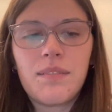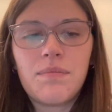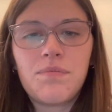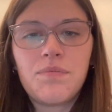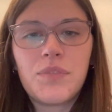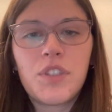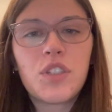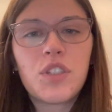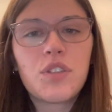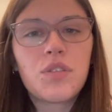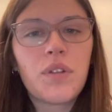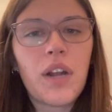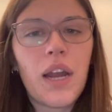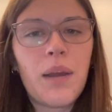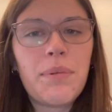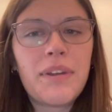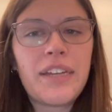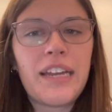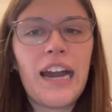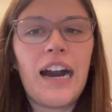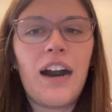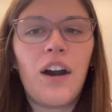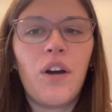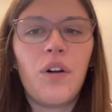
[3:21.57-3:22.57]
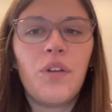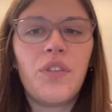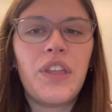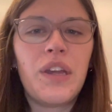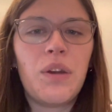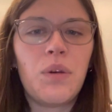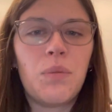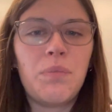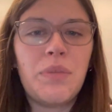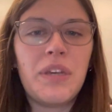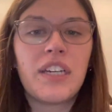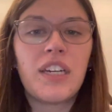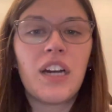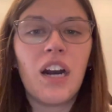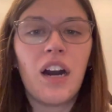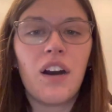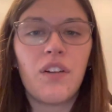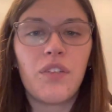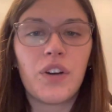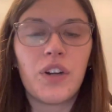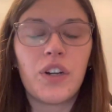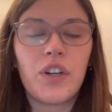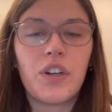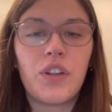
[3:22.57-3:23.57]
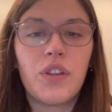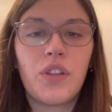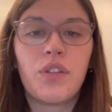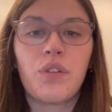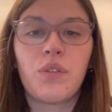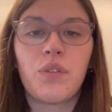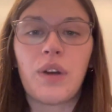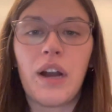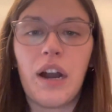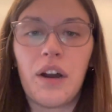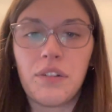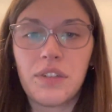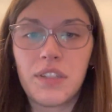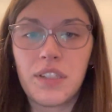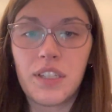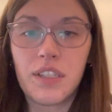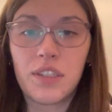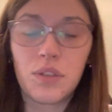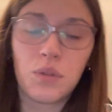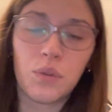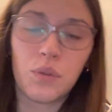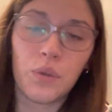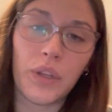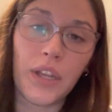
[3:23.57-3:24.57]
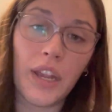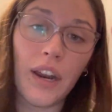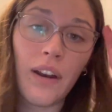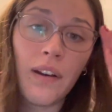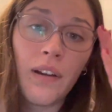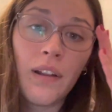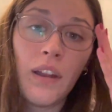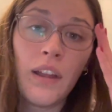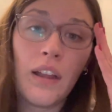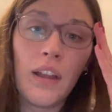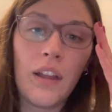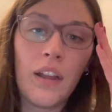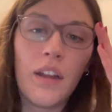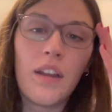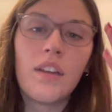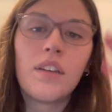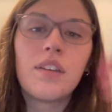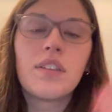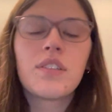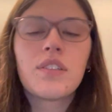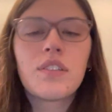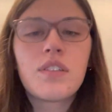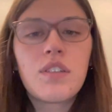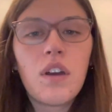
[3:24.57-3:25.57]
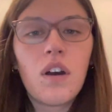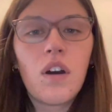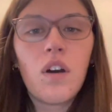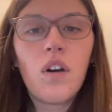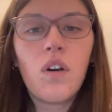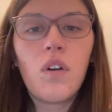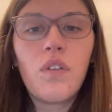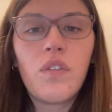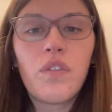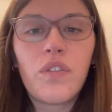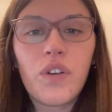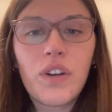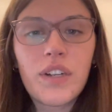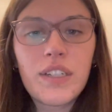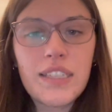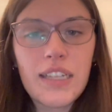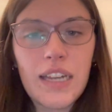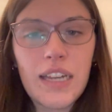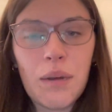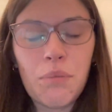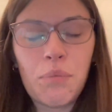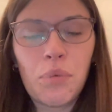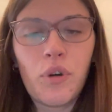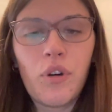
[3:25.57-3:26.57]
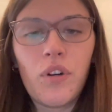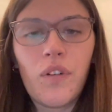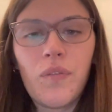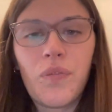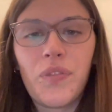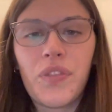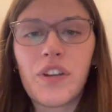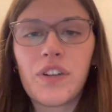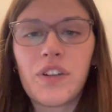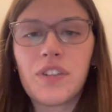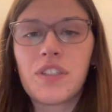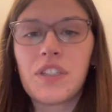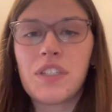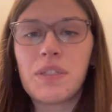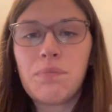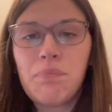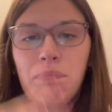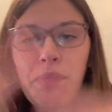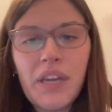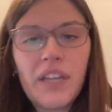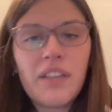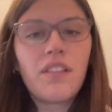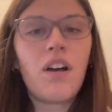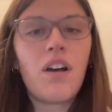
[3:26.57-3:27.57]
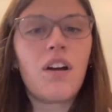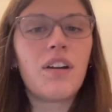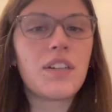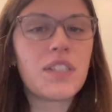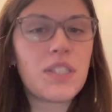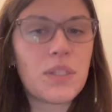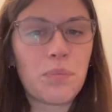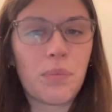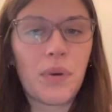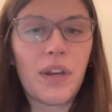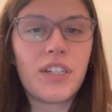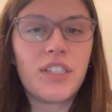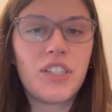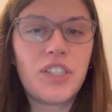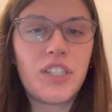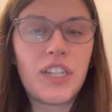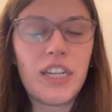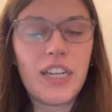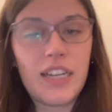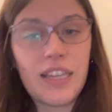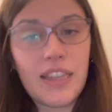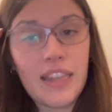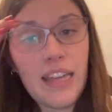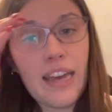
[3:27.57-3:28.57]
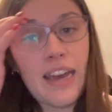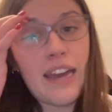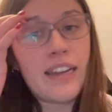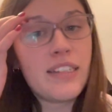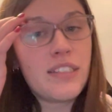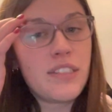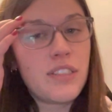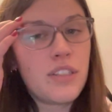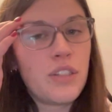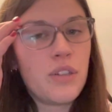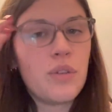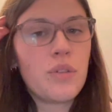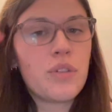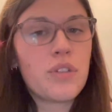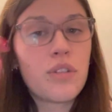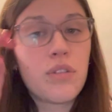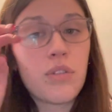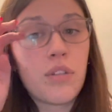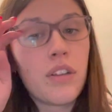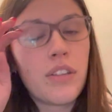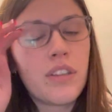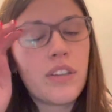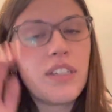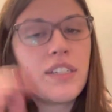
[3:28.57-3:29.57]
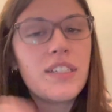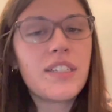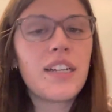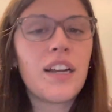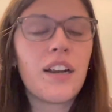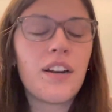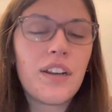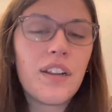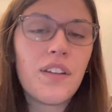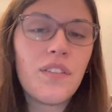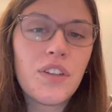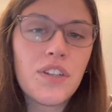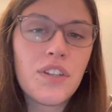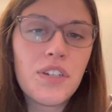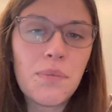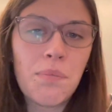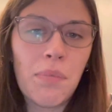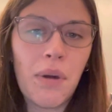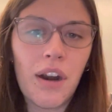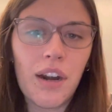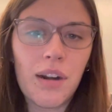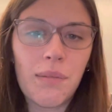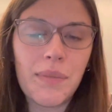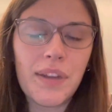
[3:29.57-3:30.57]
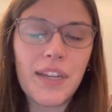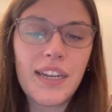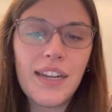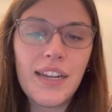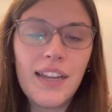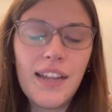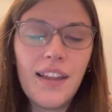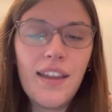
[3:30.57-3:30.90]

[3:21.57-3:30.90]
describing how they would be covered throughout the school year. So, for example, there's this big long spreadsheet that is used throughout the entirety of the department,